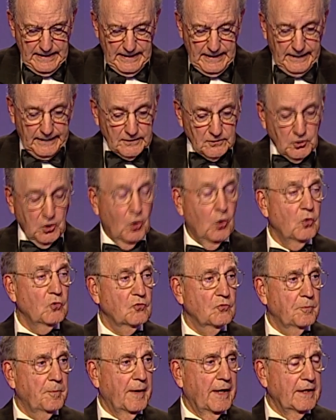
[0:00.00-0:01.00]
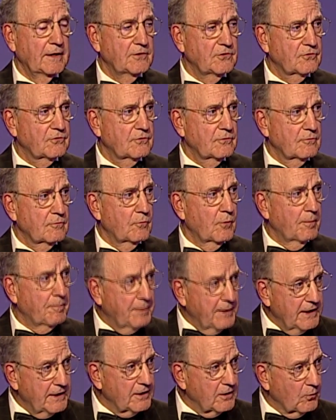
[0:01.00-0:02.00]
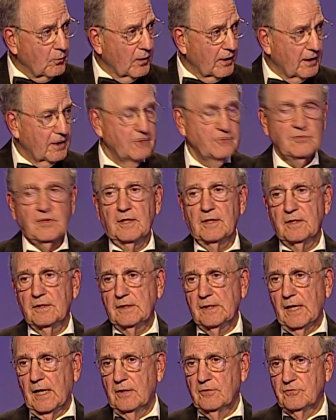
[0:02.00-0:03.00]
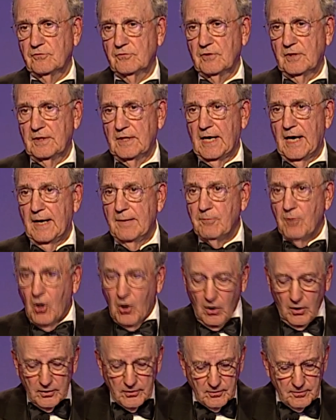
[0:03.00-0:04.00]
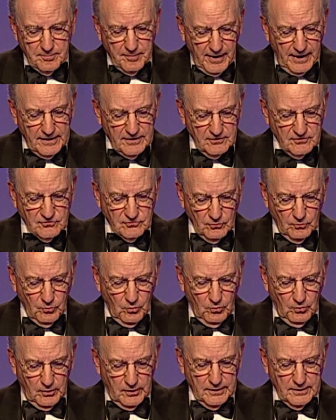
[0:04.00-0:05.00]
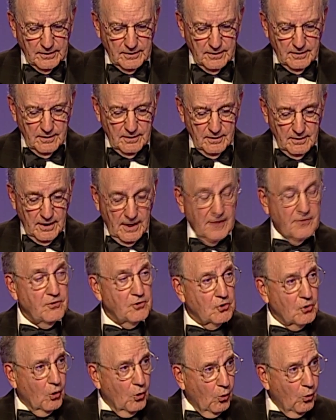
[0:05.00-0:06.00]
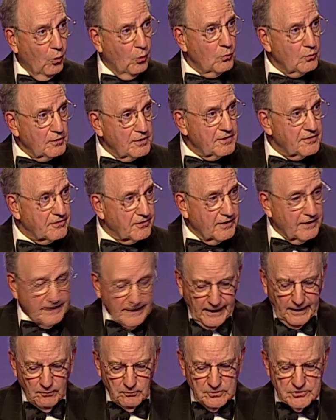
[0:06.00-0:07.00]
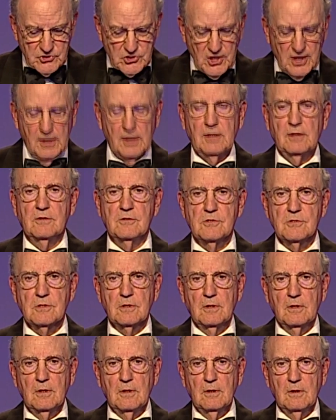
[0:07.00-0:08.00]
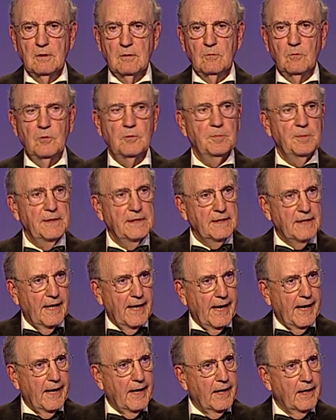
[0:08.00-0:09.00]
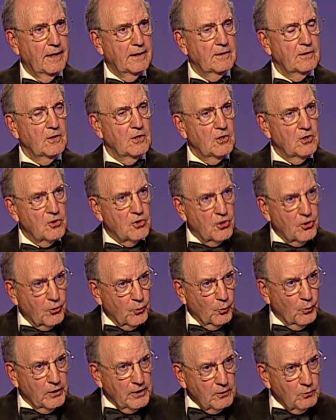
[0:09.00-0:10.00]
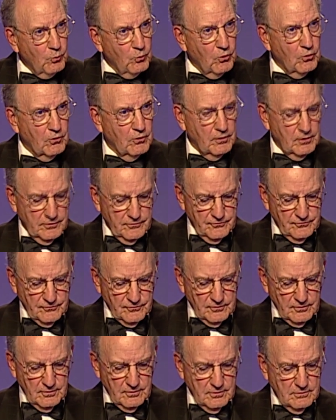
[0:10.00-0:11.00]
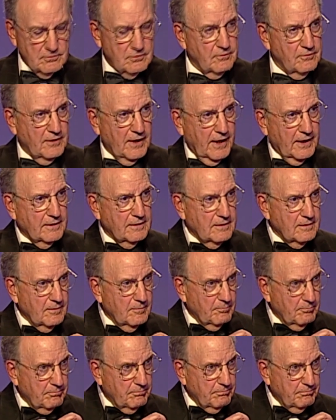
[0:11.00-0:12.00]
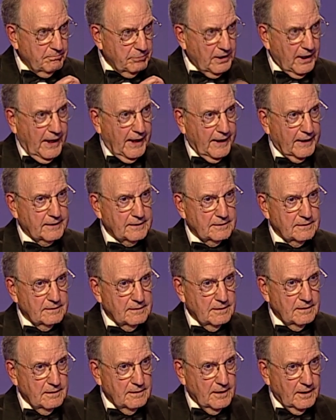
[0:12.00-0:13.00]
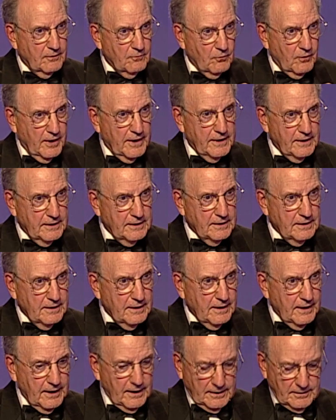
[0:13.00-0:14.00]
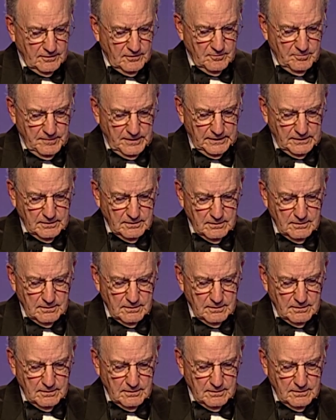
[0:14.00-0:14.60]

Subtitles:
I close by repeating what I said at the outset. I'm honored by this award, and the only thing I would change would be to add three words to that plaque that Ray handed me: